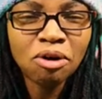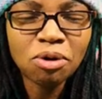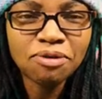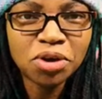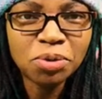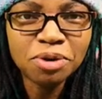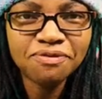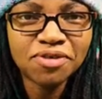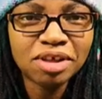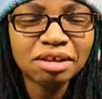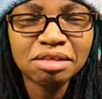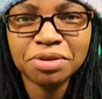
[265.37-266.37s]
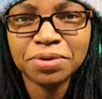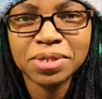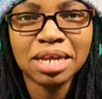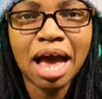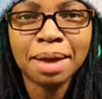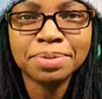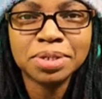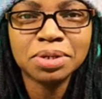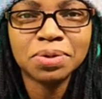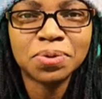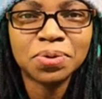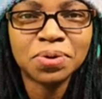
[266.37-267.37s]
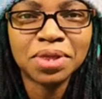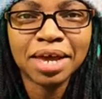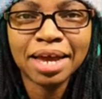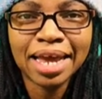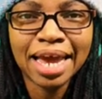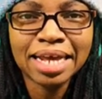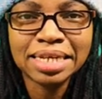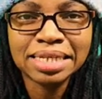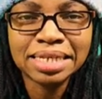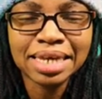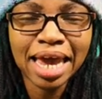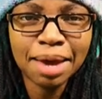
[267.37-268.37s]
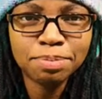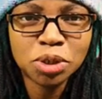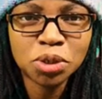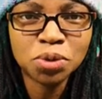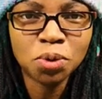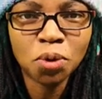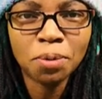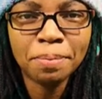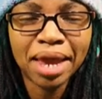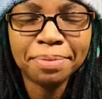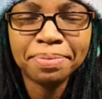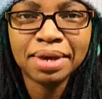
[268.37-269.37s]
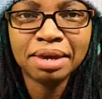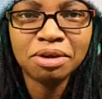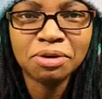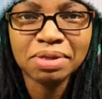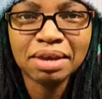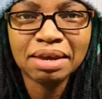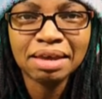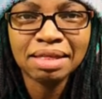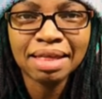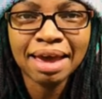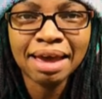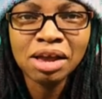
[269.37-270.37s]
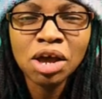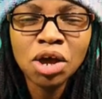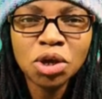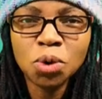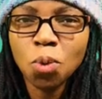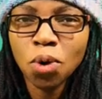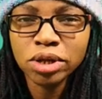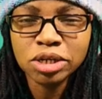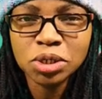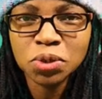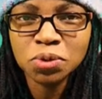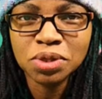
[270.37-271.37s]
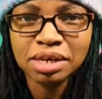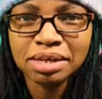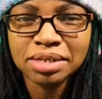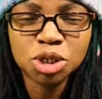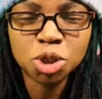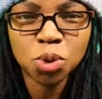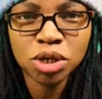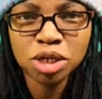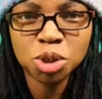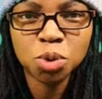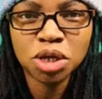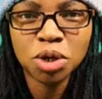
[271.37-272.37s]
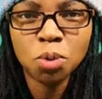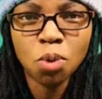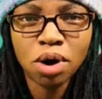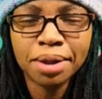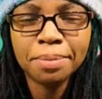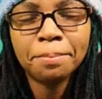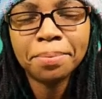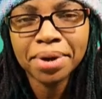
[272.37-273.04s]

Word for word: or if you are feeling that there's an obstacle that has kept you, or maybe you're thinking that you want to do this in 2021,